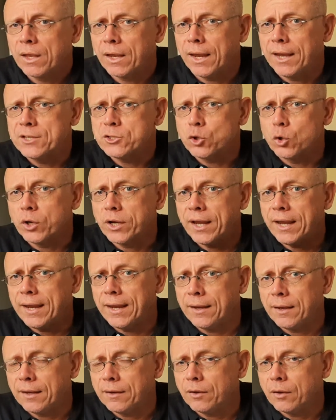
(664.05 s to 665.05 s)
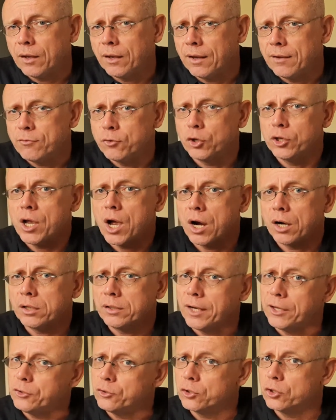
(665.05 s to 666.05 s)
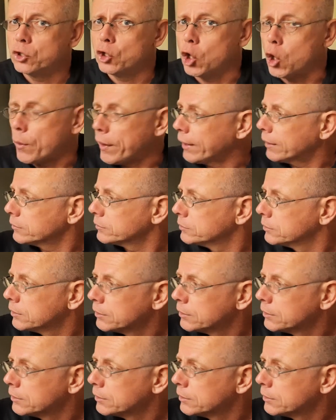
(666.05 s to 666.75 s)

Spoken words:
It's okay if you're young, that you're growing.